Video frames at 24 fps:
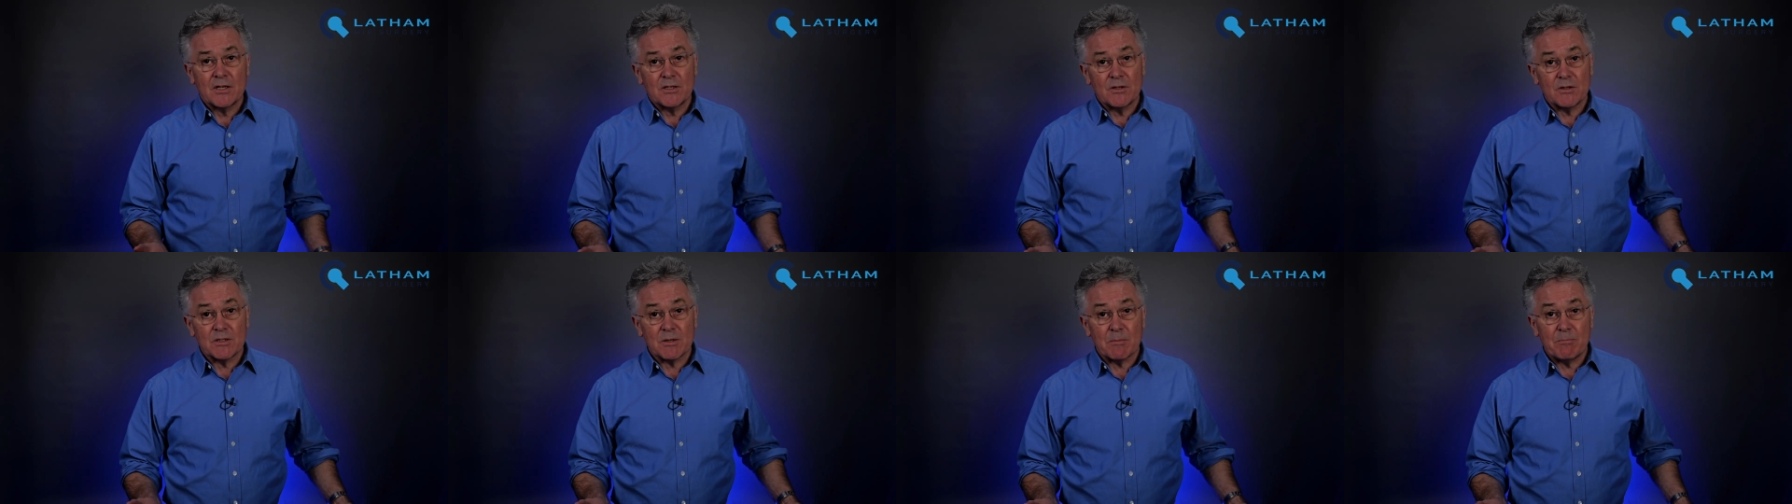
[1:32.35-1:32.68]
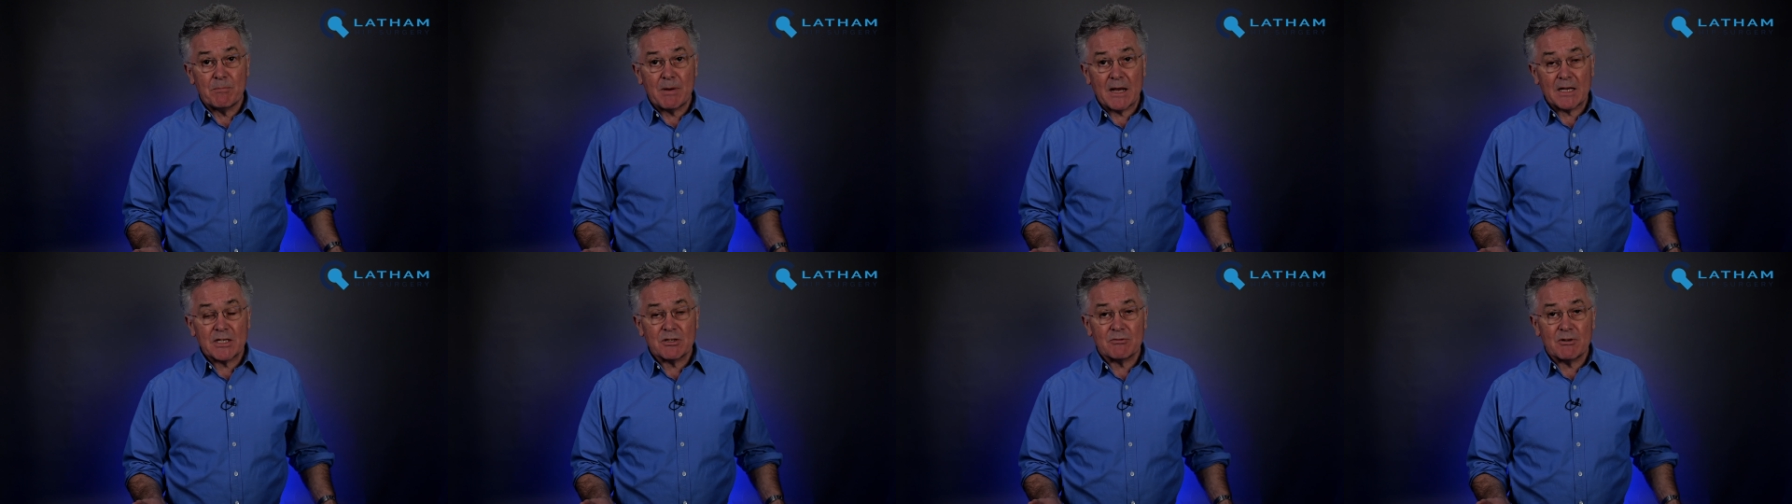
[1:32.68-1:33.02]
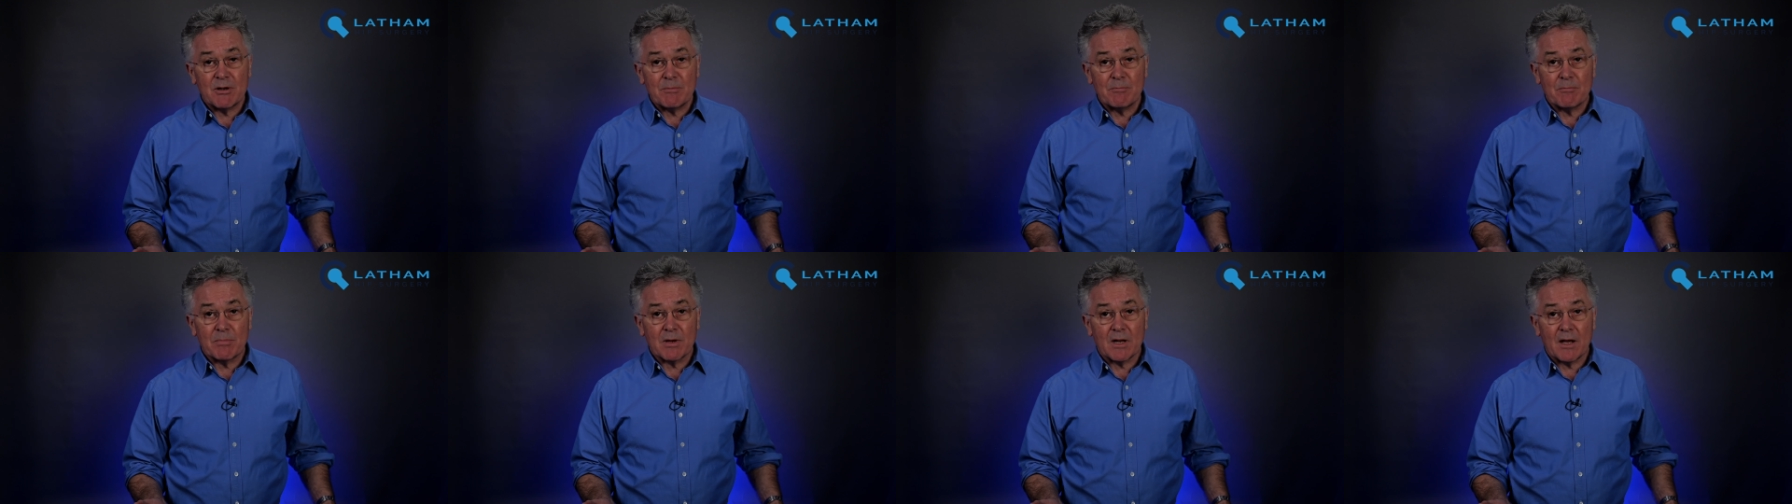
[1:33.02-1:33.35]
due to
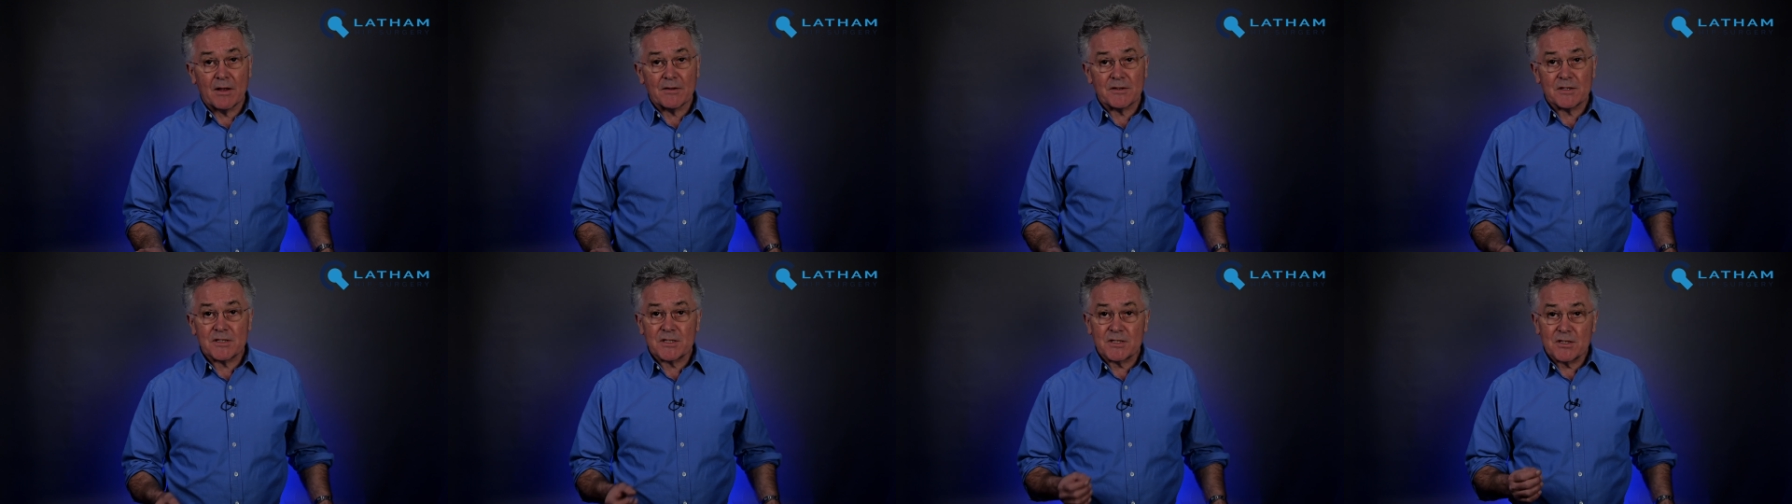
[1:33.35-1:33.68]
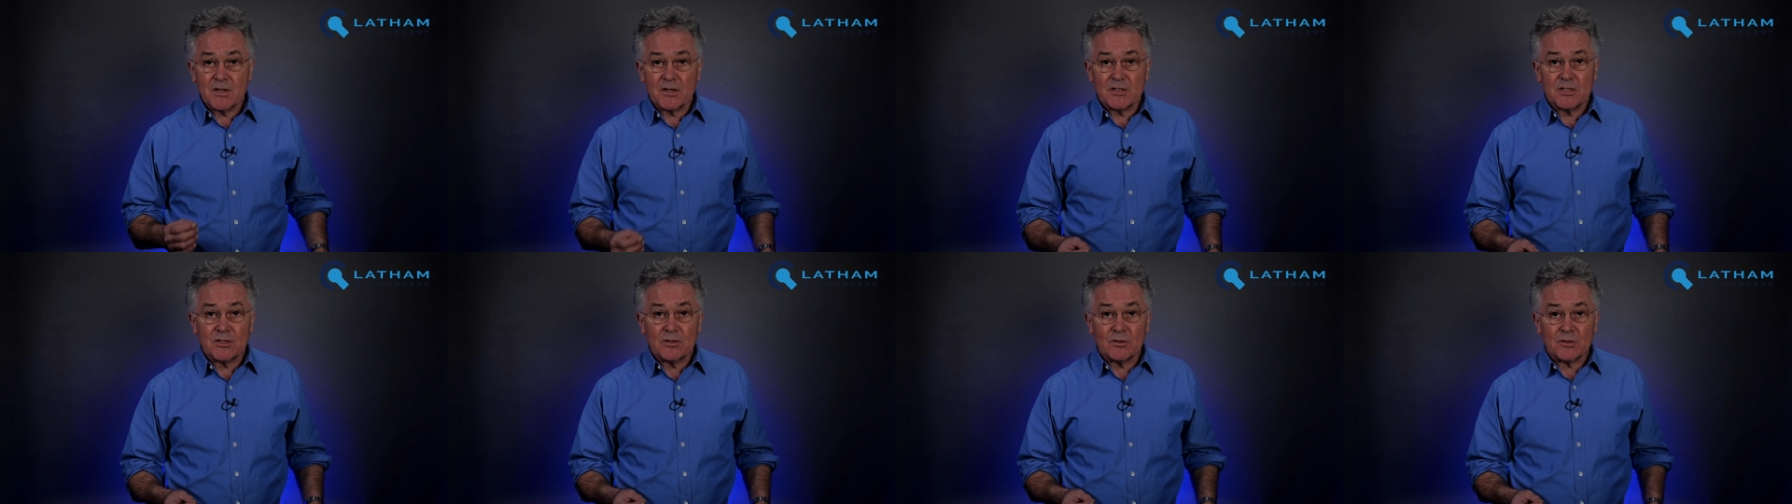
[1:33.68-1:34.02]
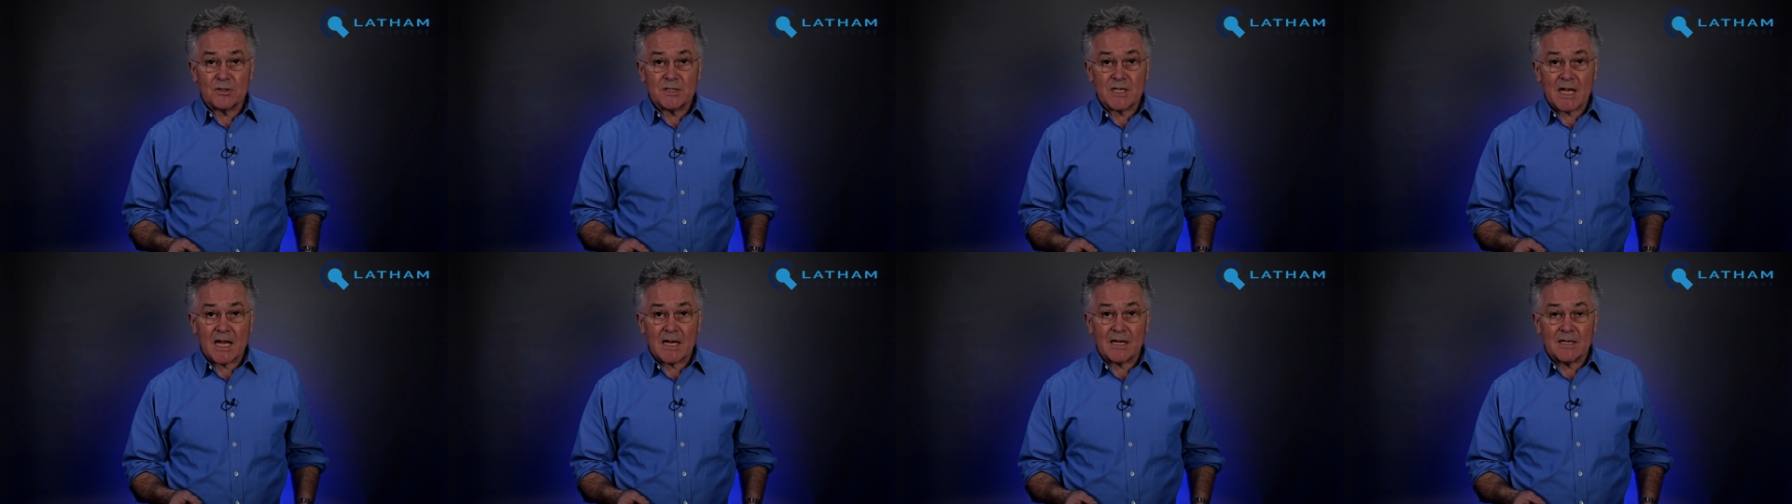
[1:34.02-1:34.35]
better implants, surgical
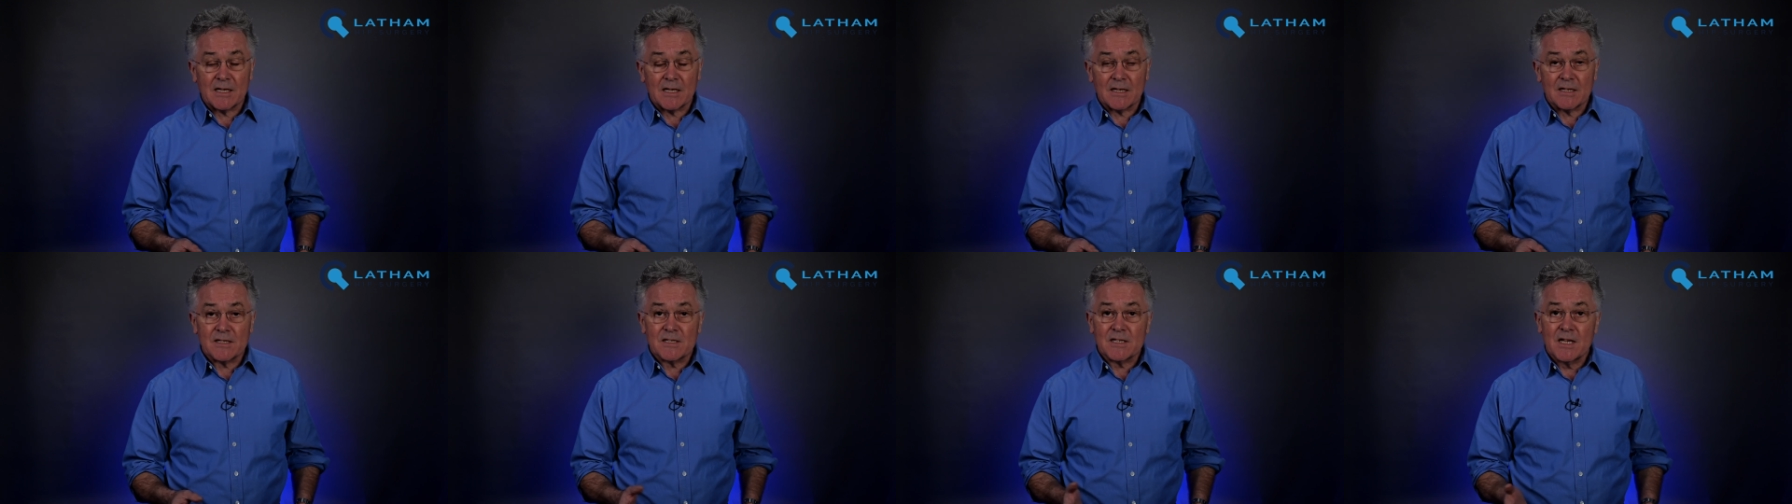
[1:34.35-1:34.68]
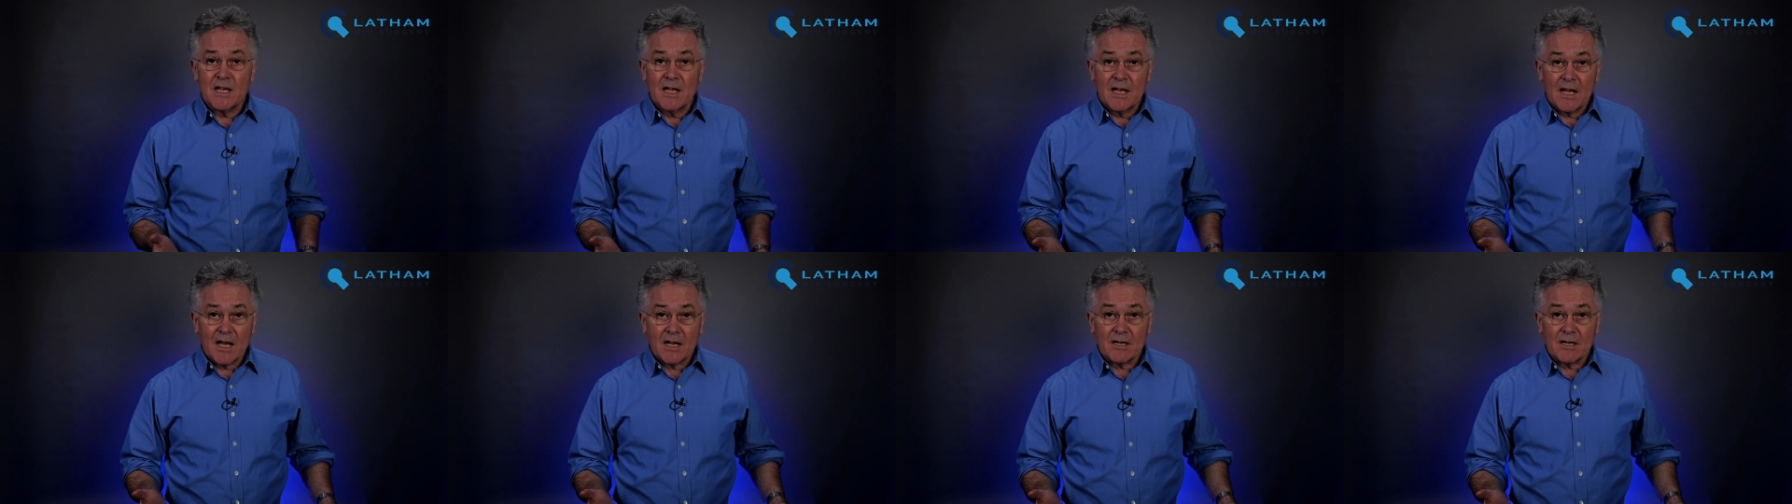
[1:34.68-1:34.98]
techniques,